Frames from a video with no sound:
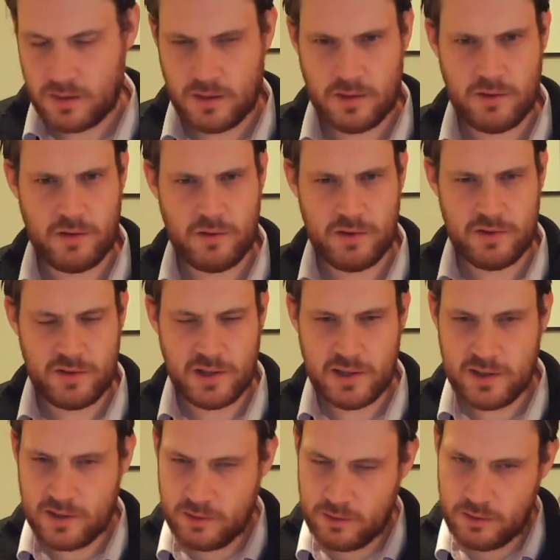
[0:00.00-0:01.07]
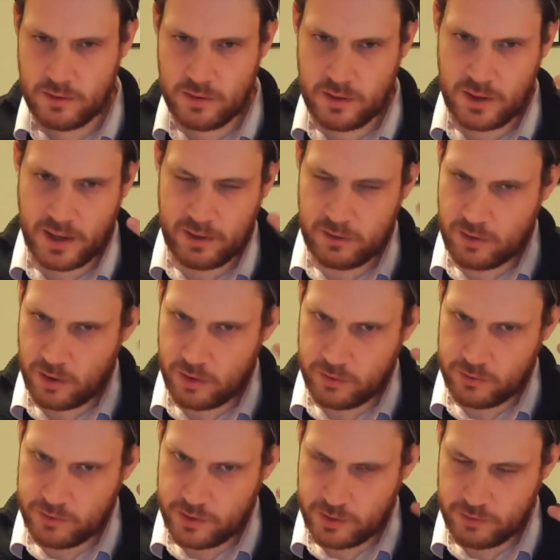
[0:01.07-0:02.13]
Now there is a little alcohol
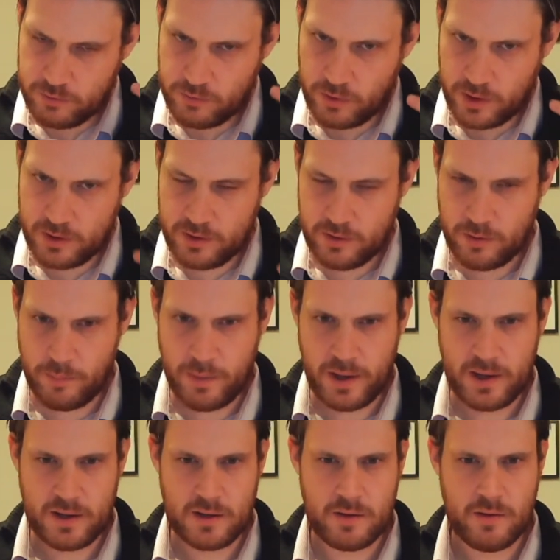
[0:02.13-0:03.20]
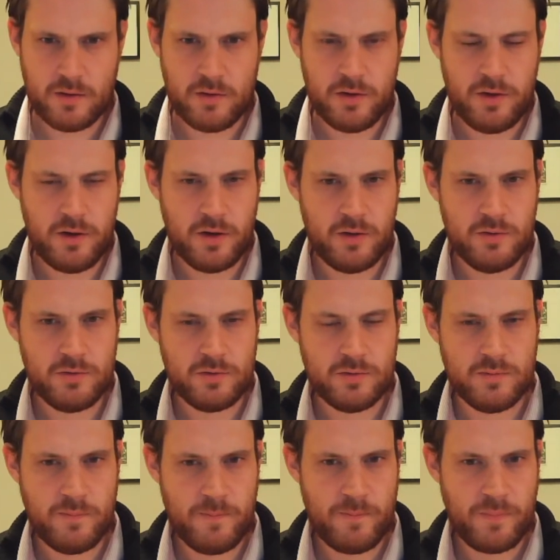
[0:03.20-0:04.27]
note right at the back on the nose,
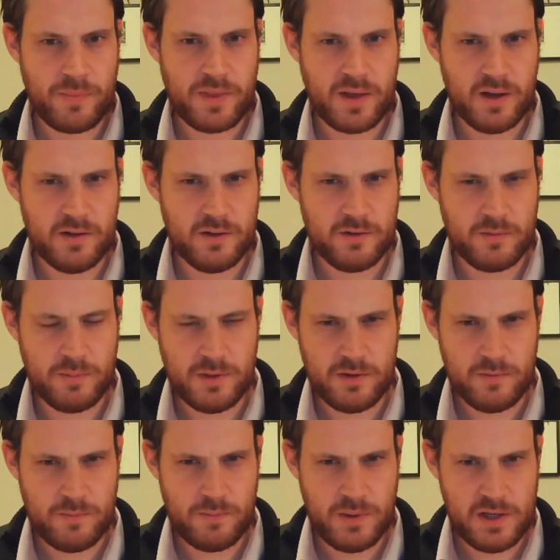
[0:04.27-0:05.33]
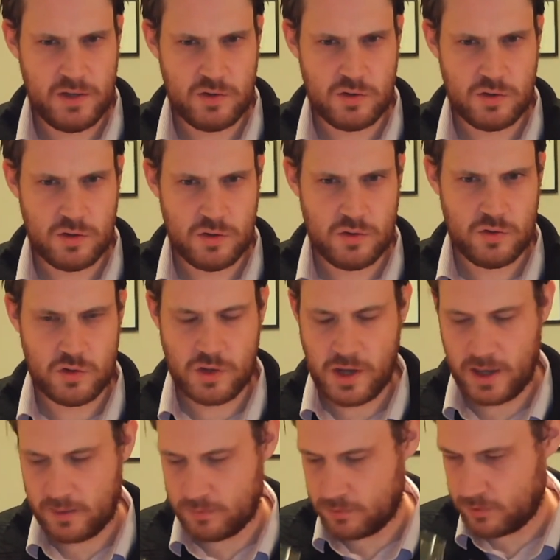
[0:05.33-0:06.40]
and there's a bit of peach
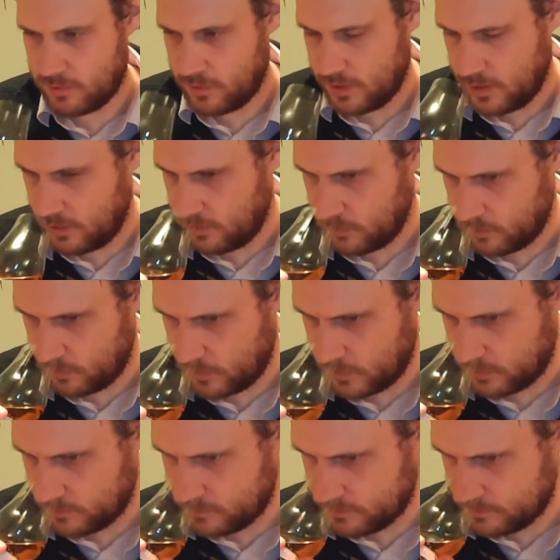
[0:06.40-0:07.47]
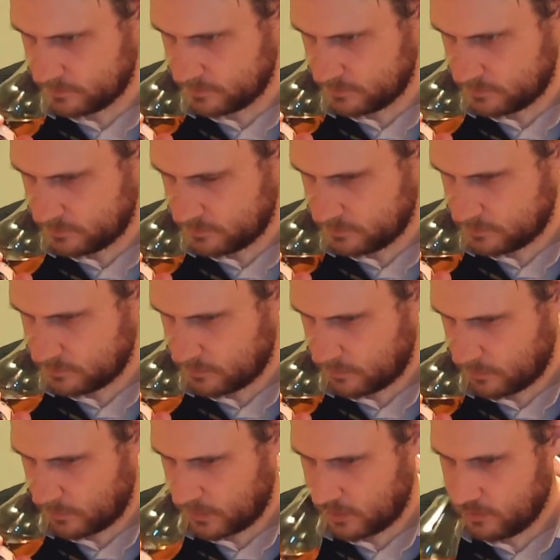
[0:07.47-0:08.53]
schnapps here as well.
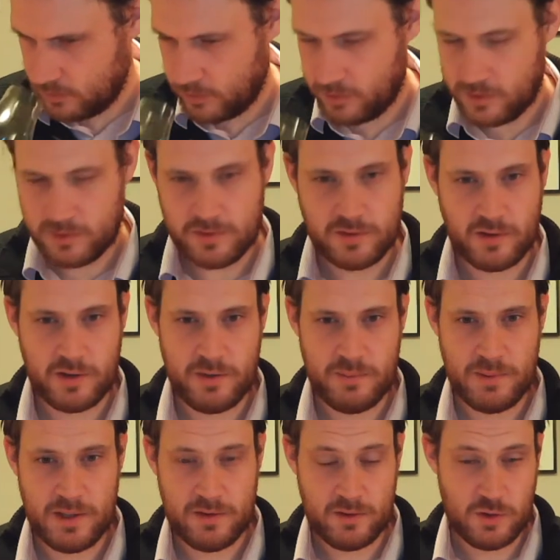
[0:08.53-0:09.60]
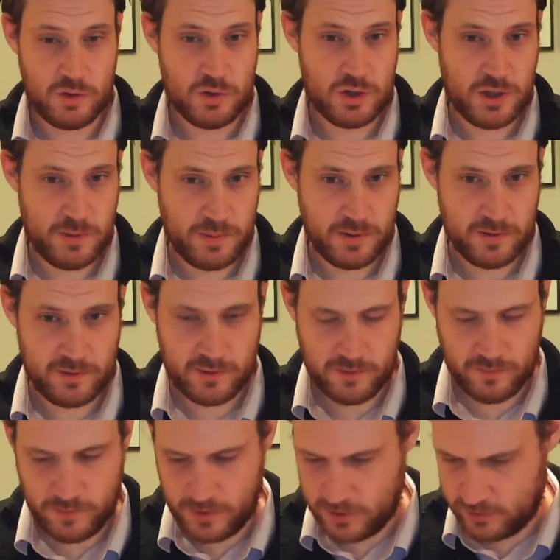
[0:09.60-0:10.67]
Don't necessarily mean the cheapest
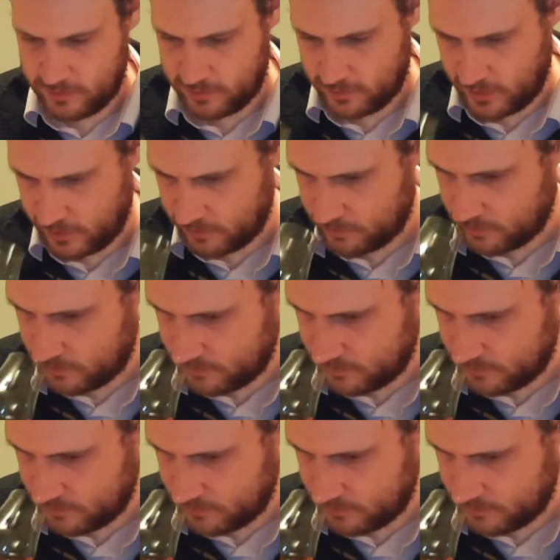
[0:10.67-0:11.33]
of peach schnapps.